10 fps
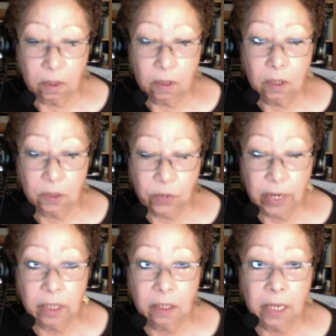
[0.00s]
That's right.
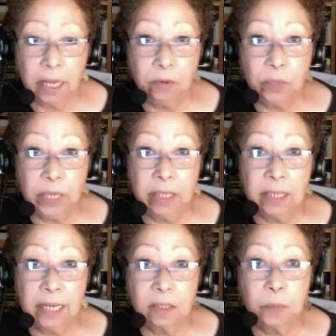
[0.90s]
And we had
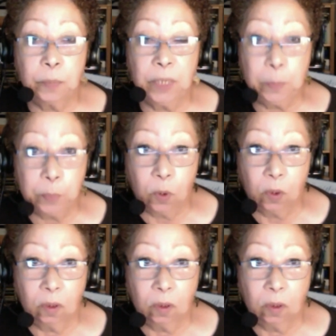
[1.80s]
less people